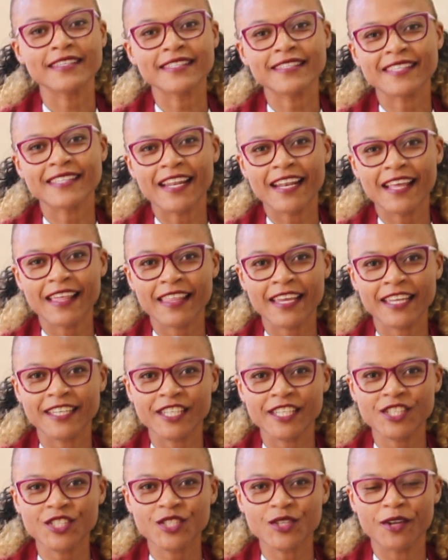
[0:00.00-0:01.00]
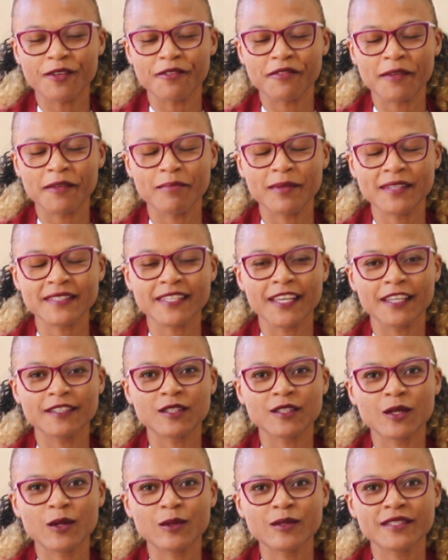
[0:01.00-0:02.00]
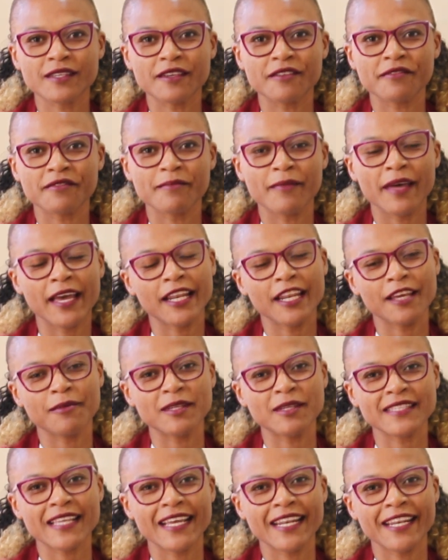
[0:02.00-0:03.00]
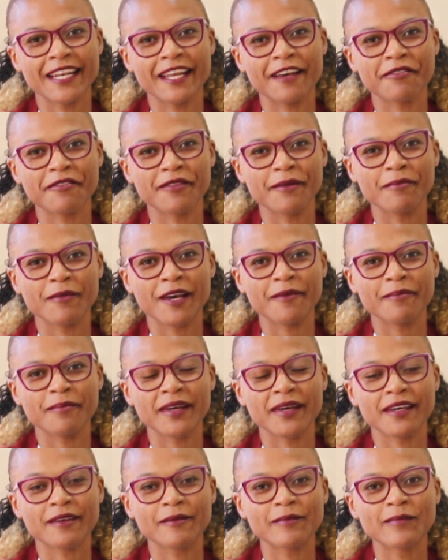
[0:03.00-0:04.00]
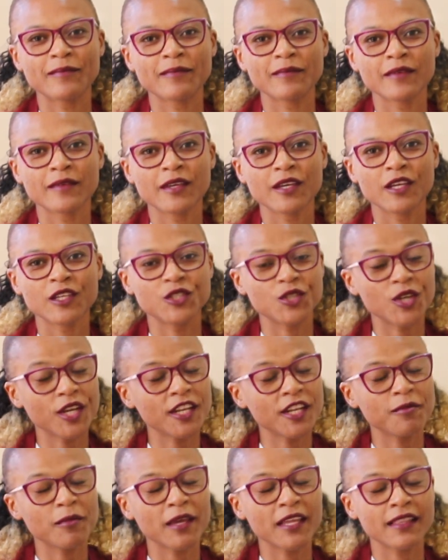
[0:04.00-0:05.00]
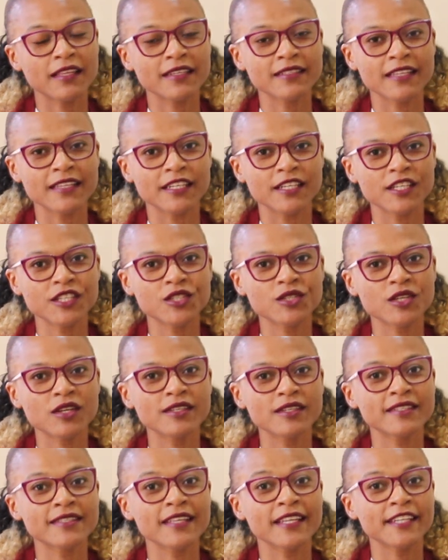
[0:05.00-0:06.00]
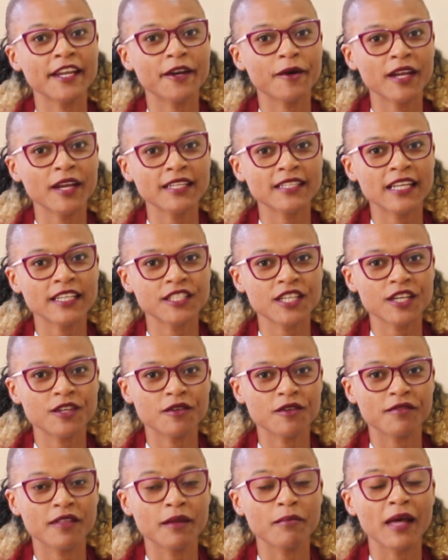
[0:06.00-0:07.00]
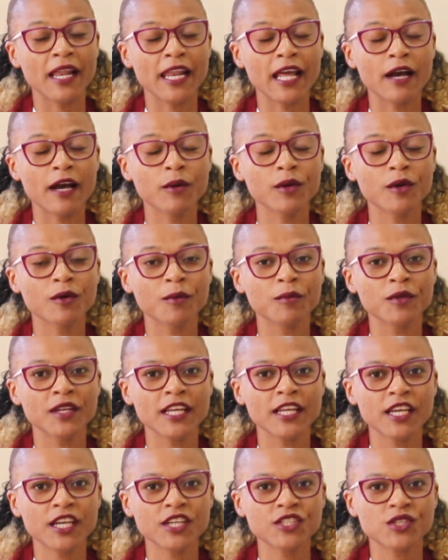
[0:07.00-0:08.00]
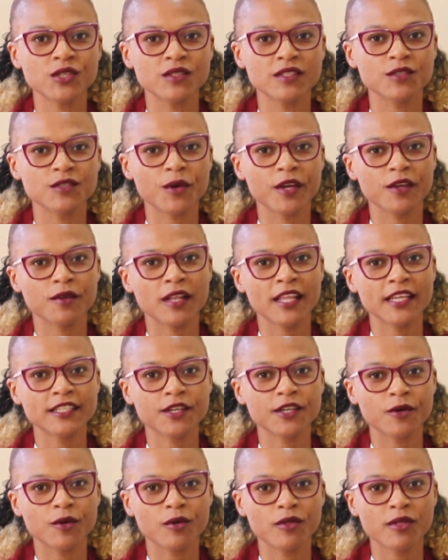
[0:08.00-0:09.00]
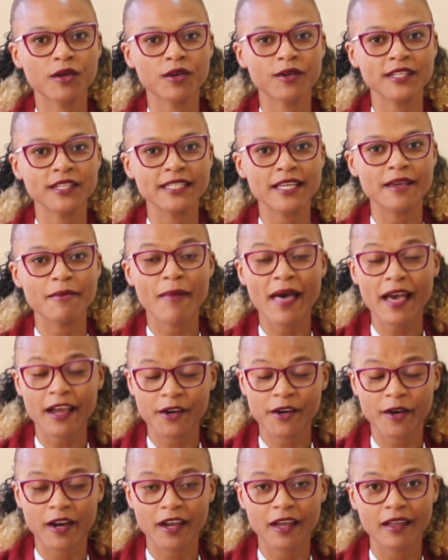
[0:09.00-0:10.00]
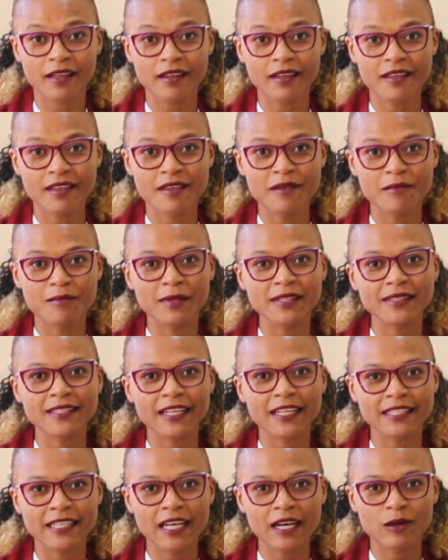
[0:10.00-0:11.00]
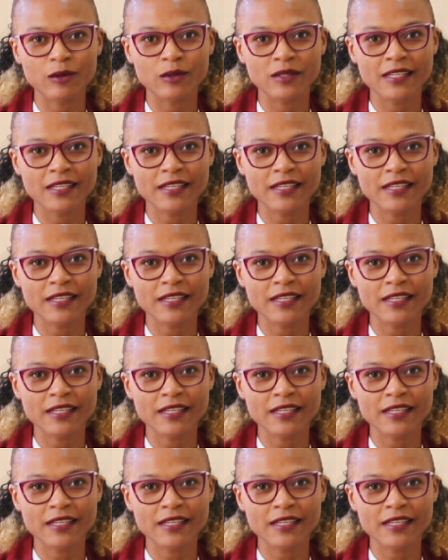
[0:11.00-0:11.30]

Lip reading: This is another edition of MBC Exclusive. My name is Alinafe Mlamba. Joining me in this edition is the Director General of the Malawi Communications Regulatory Authority, MACRA, Mr. Daud